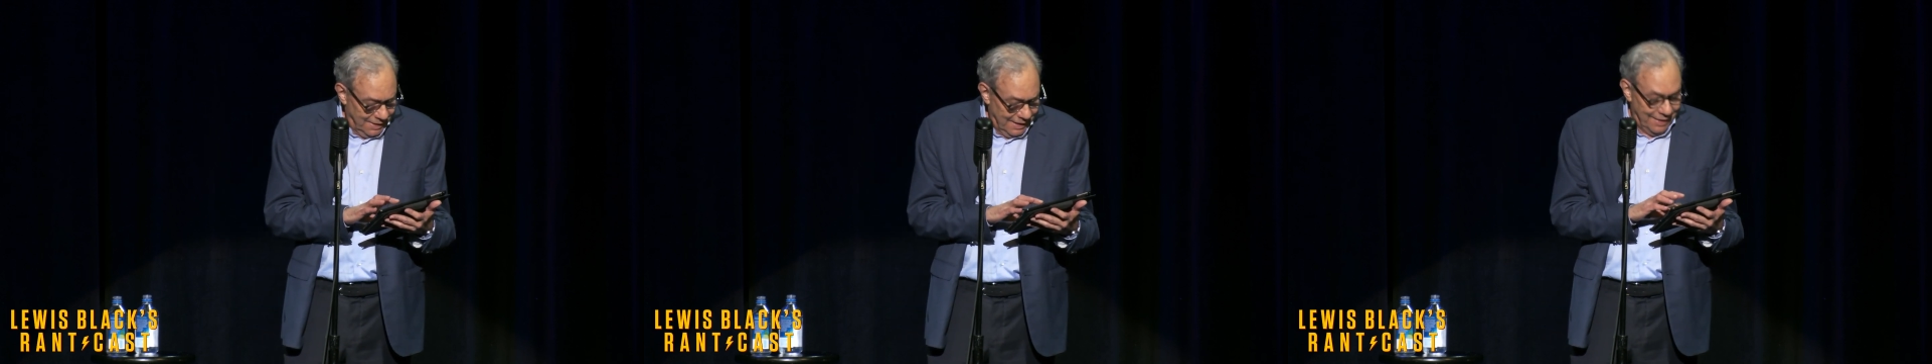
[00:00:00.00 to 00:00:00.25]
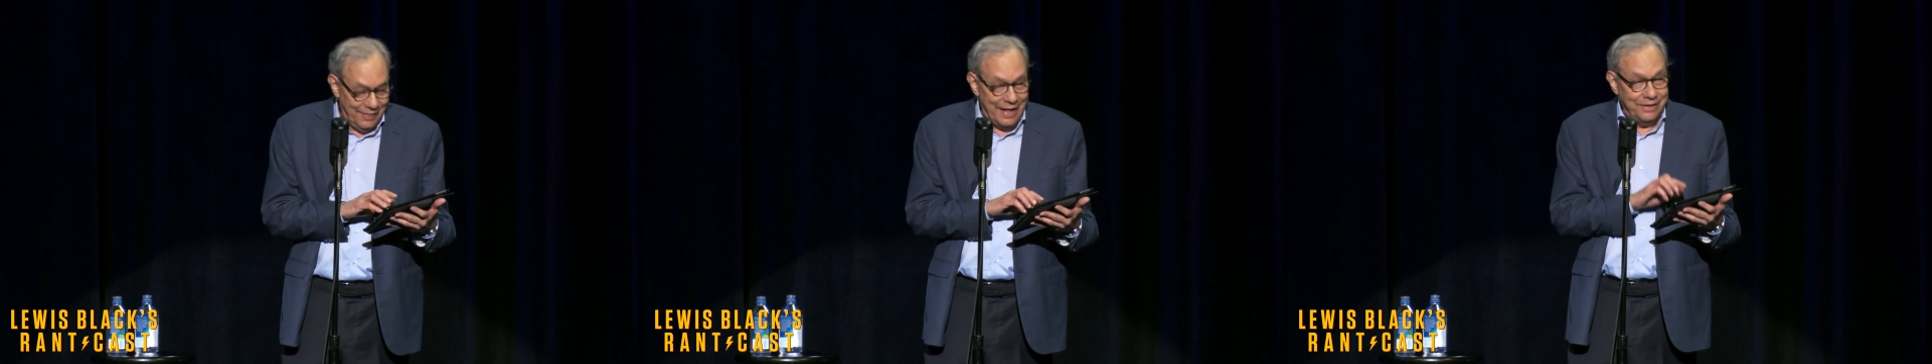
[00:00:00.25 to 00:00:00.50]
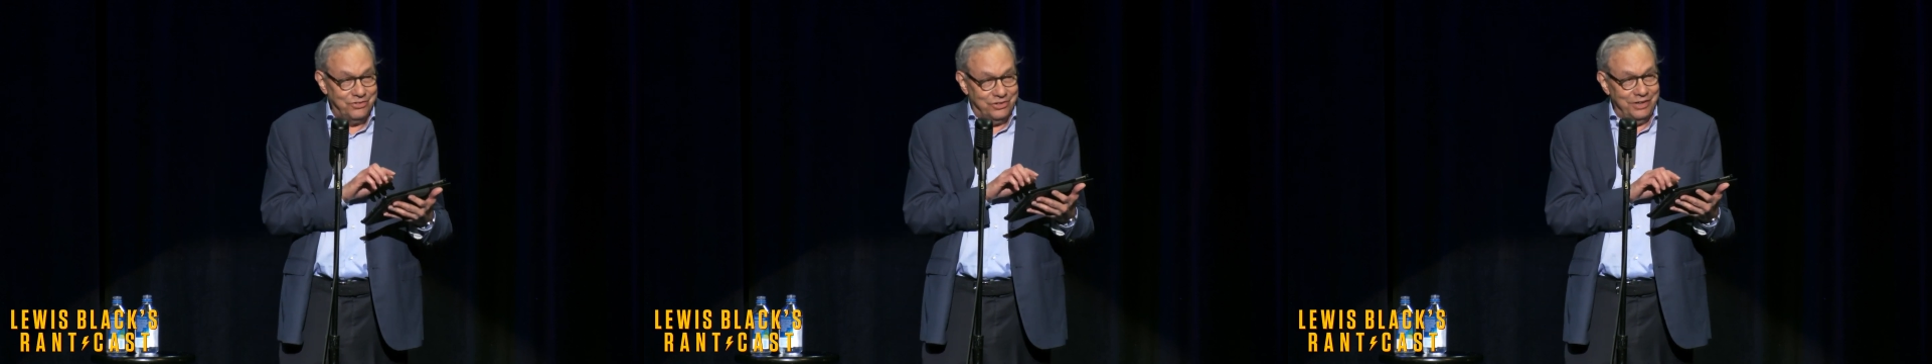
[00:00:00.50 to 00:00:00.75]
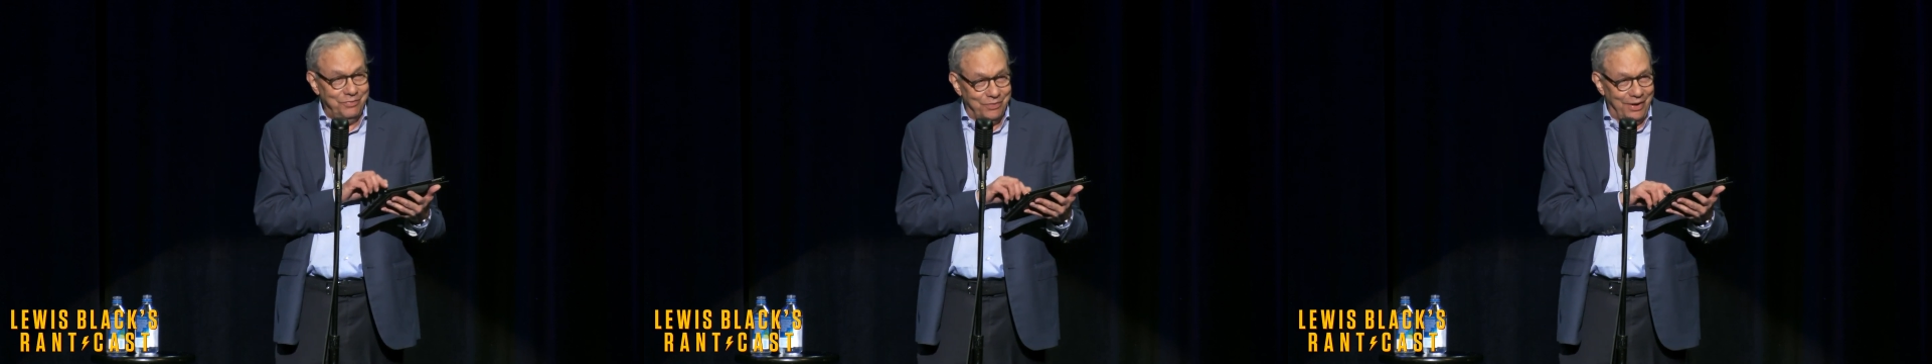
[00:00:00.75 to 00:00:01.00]
And then
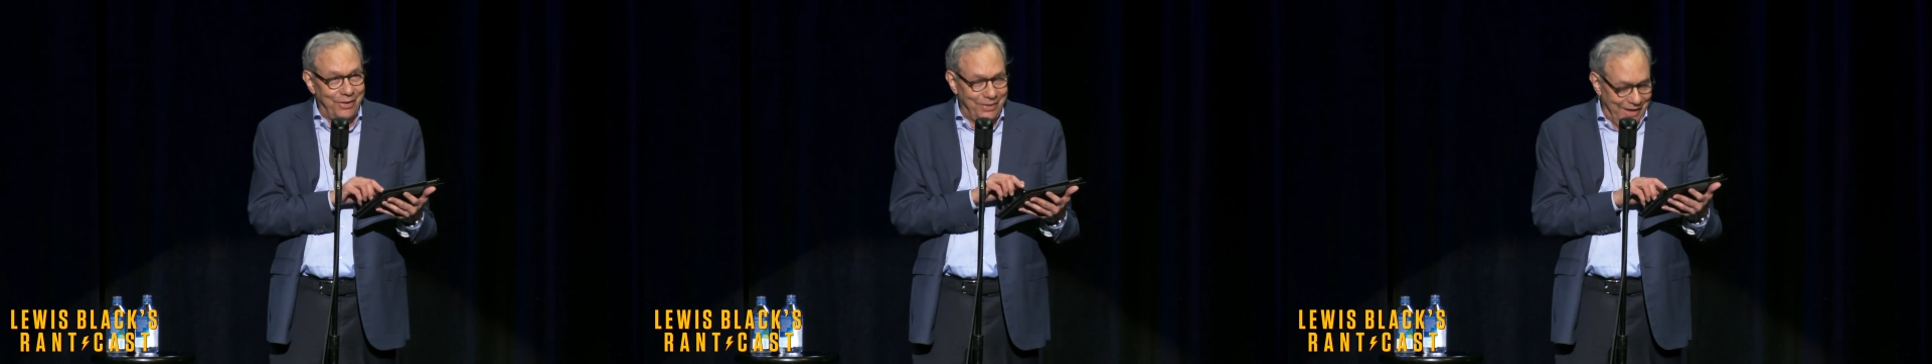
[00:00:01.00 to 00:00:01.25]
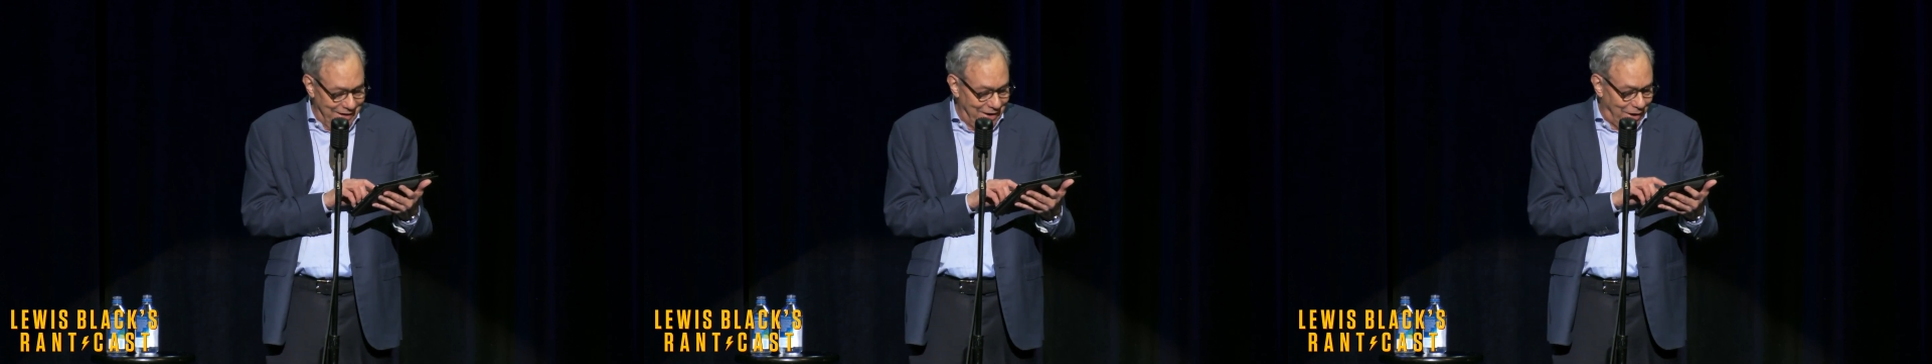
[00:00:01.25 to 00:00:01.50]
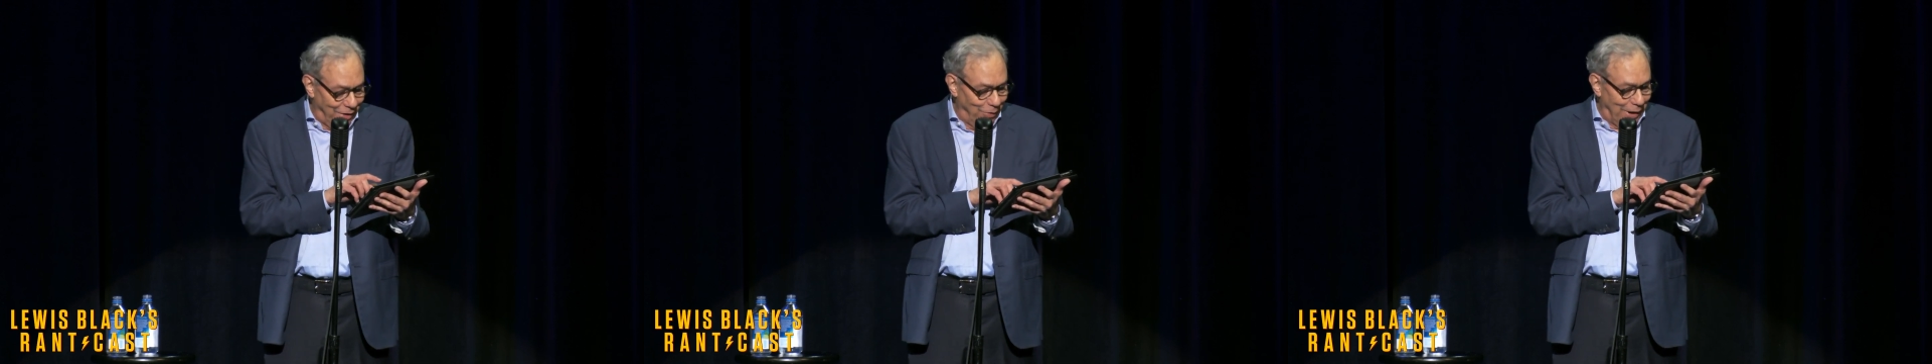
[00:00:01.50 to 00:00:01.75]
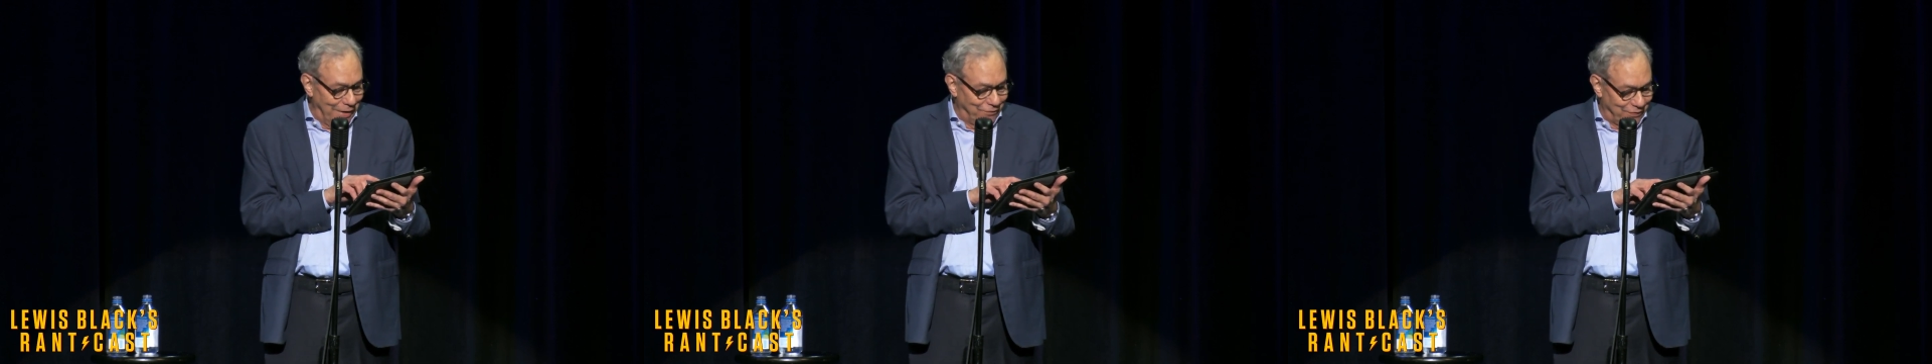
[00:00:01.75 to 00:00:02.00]
she wrote in,
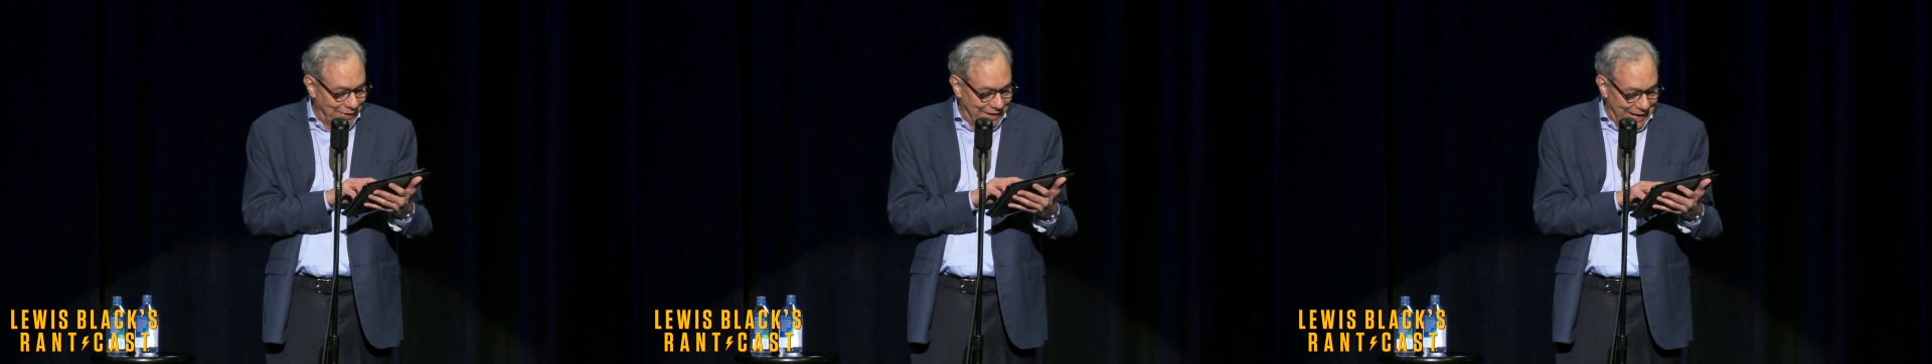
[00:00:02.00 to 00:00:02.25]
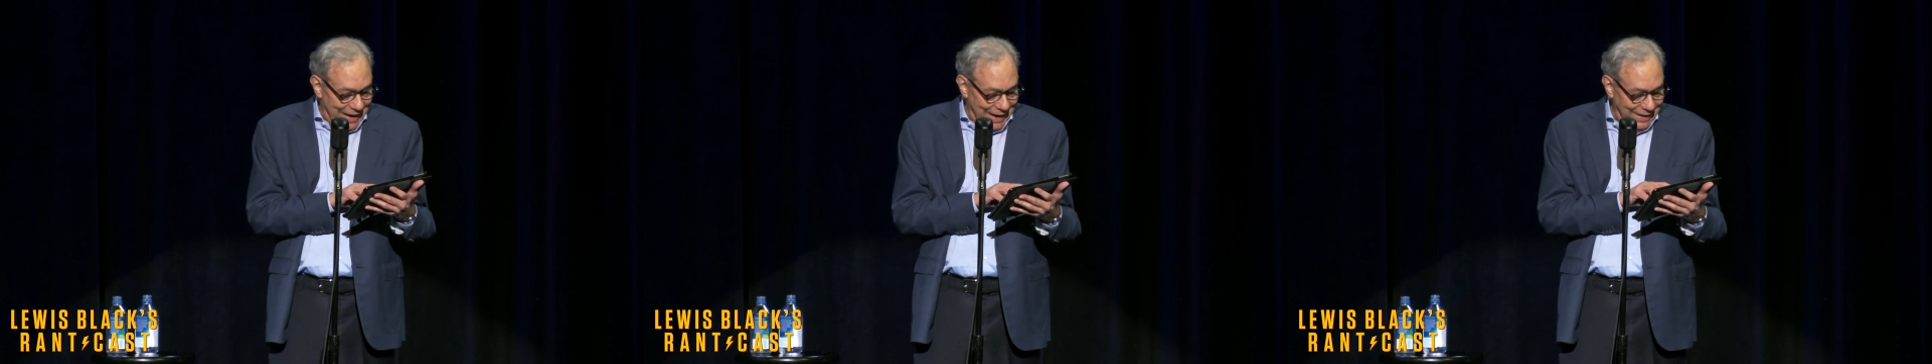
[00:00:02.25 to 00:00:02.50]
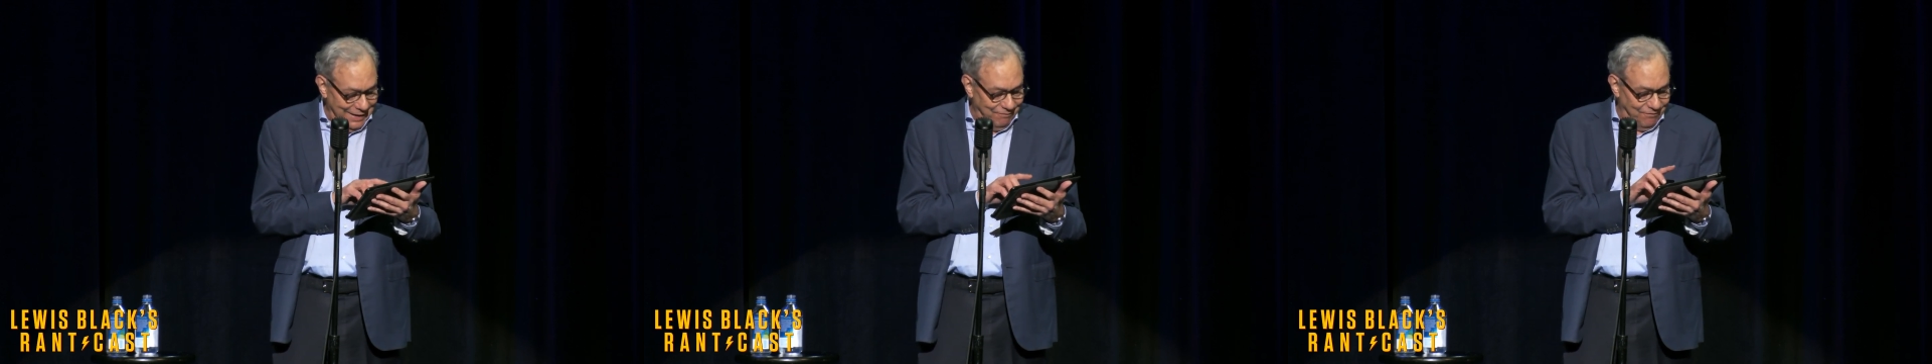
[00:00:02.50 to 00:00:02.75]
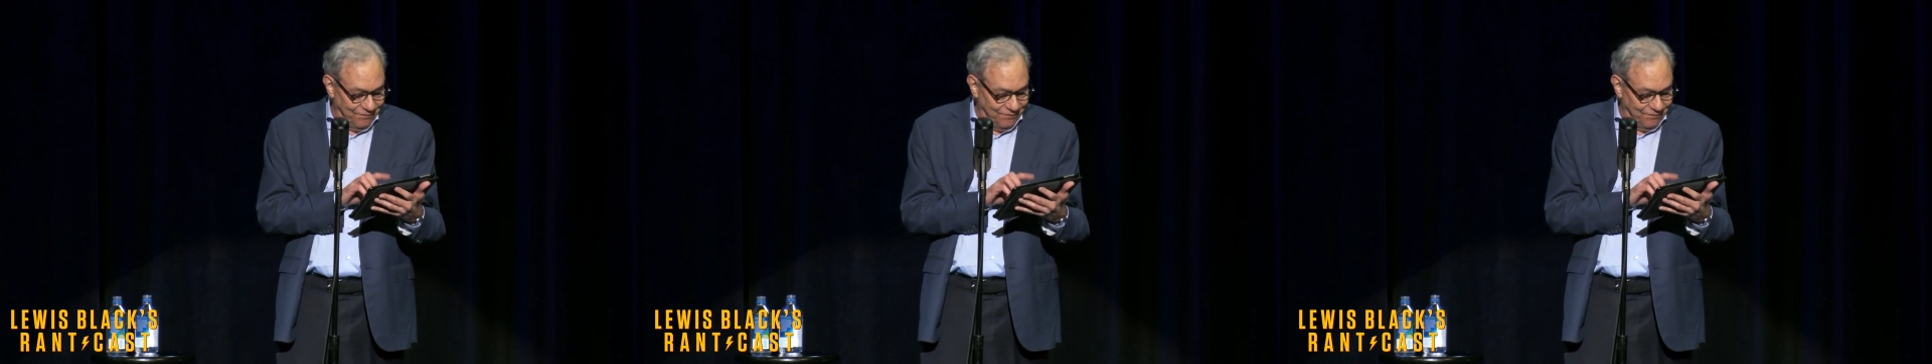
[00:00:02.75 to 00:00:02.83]
oh, I forgot.